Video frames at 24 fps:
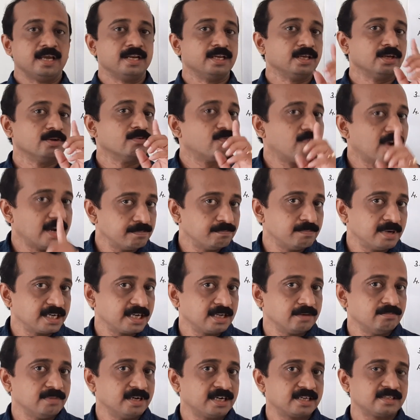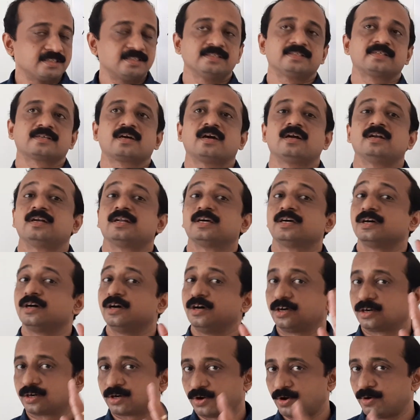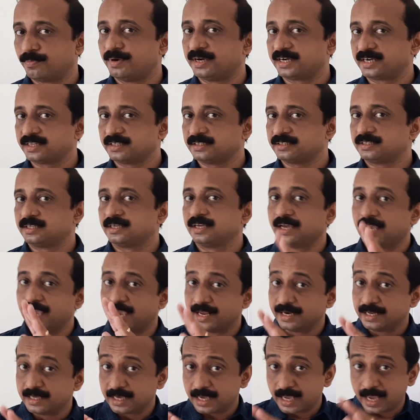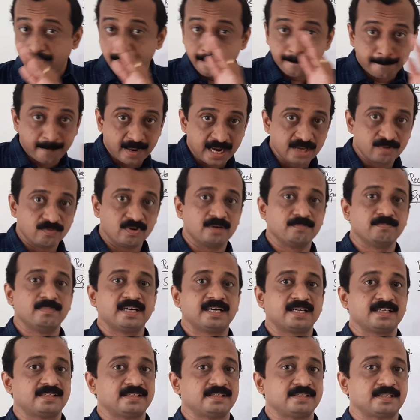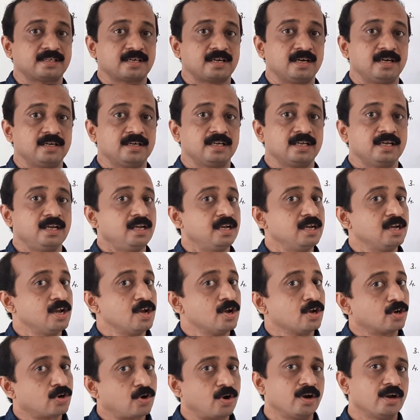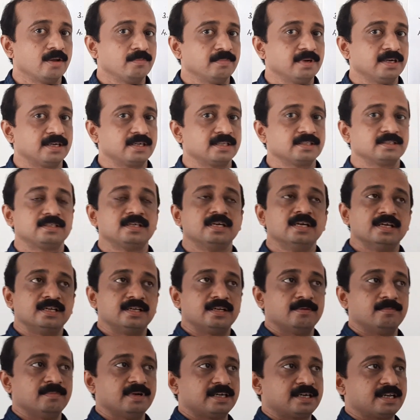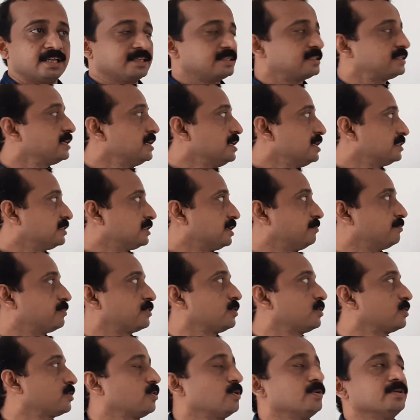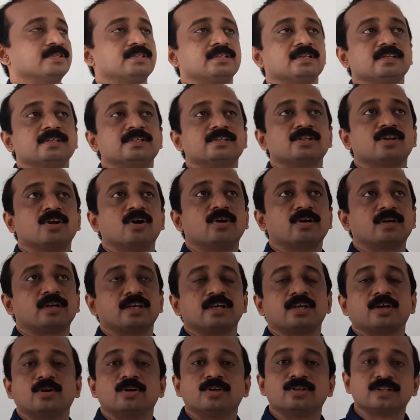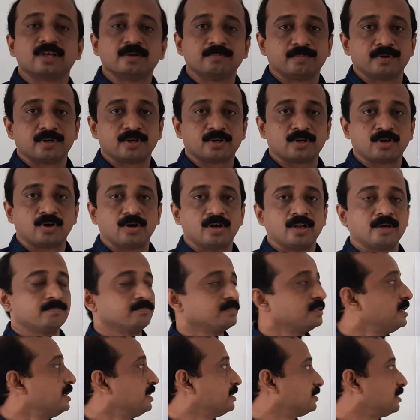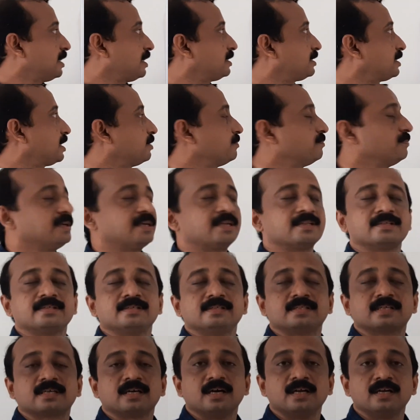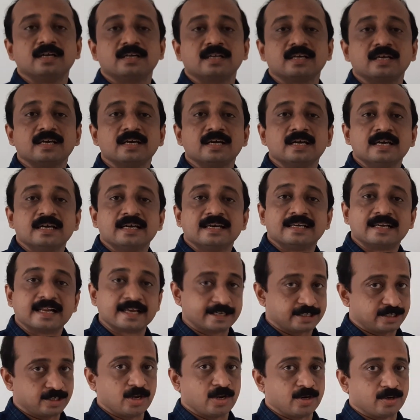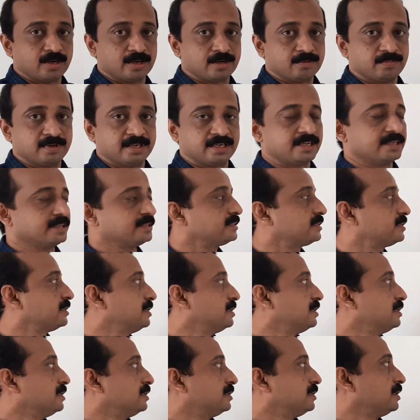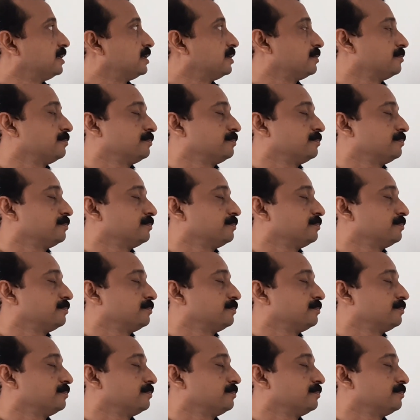Any 1 by n matrix is called a row matrix. Any m by 1 matrix is called a column matrix. In a matrix, number of rows is not equal to number of columns, that type matrix is called a rectangular matrix. In